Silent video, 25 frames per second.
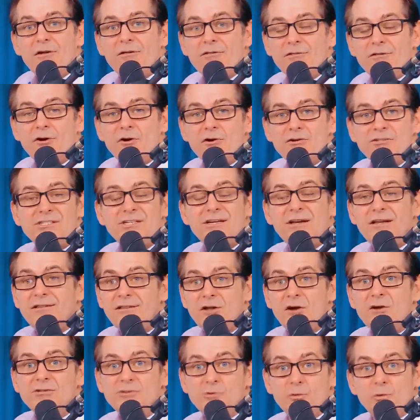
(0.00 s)

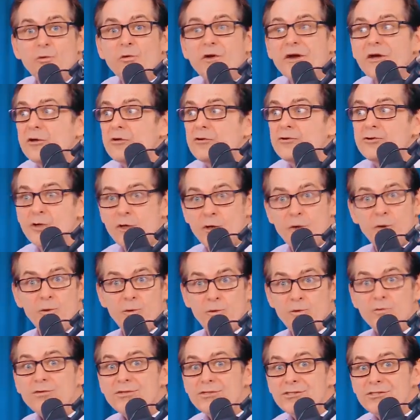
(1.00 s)
there's real
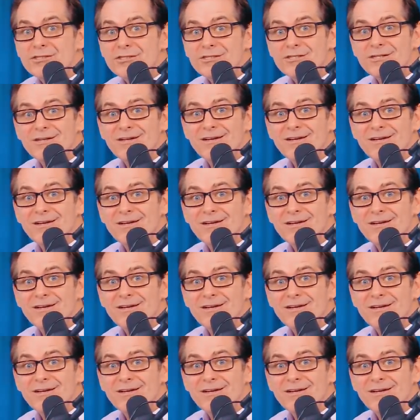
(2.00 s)
news.